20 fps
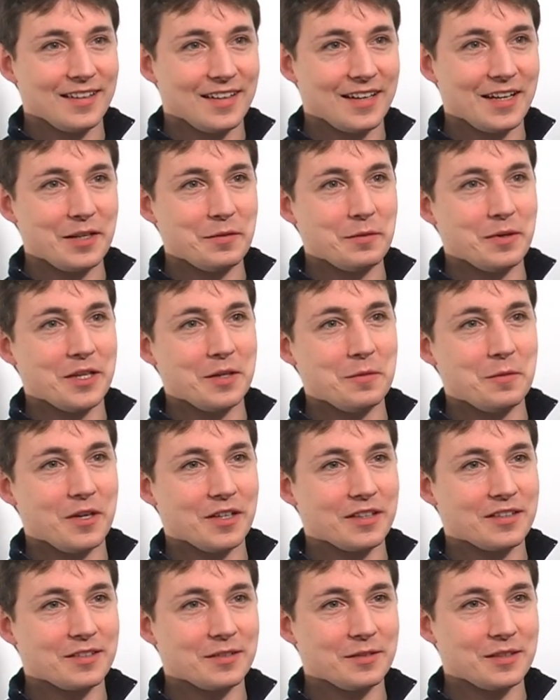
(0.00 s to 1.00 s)
any way you
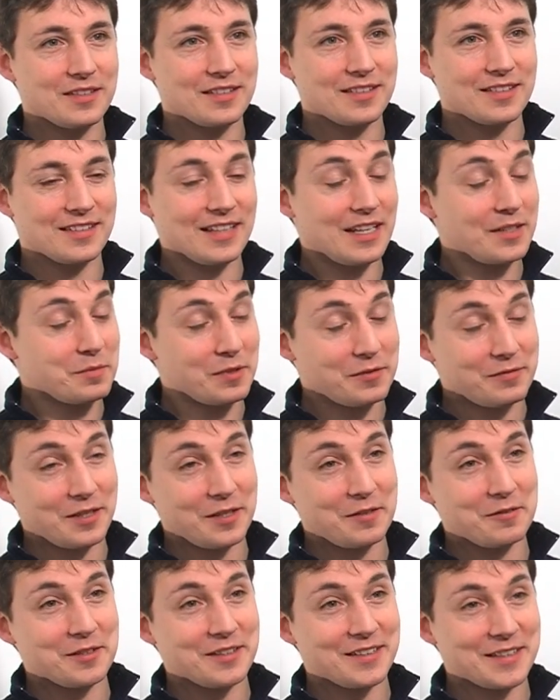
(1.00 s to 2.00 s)
want. So that's my
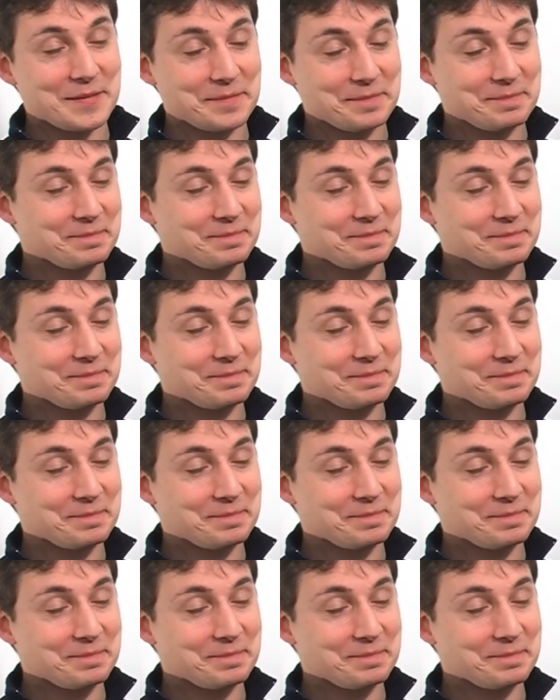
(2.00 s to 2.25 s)
favorite. Yeah.